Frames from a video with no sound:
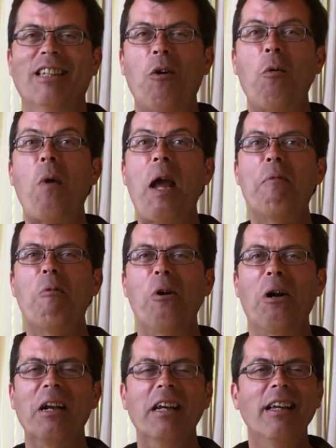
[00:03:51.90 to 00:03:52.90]
way
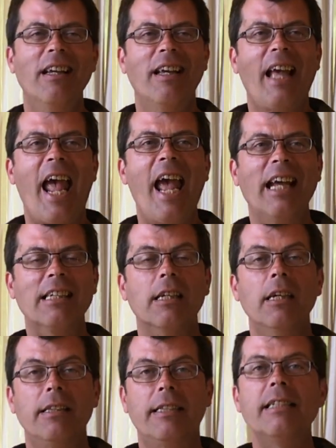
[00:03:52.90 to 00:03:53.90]
more. And
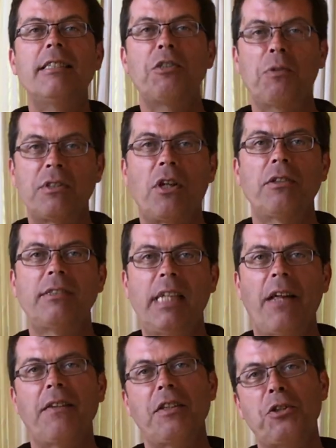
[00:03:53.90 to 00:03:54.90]
this is results
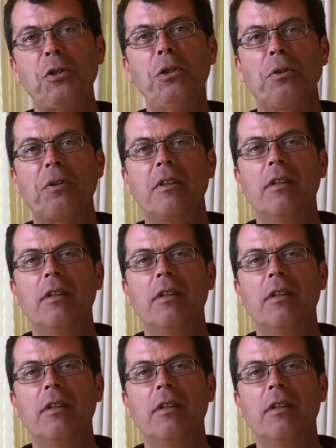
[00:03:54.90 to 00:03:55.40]
telling the truth.